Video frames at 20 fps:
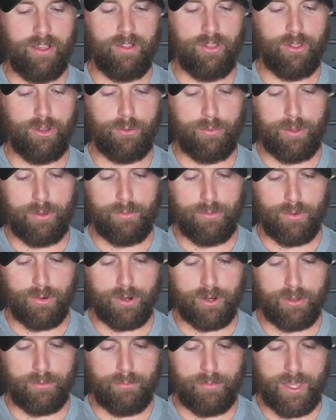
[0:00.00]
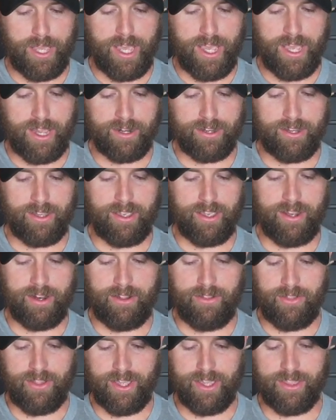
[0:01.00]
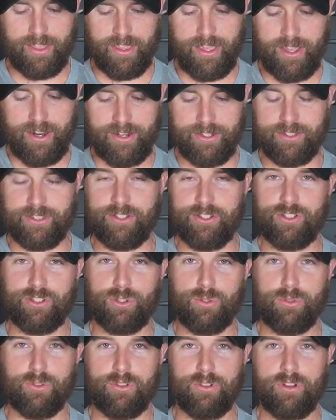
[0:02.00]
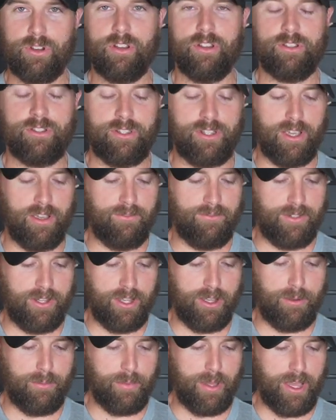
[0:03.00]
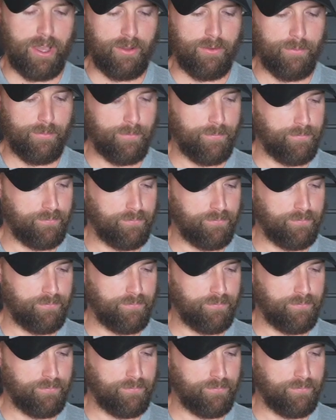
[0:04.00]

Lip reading: a little bit more compact, and I like that it's a shorter dovetail mount.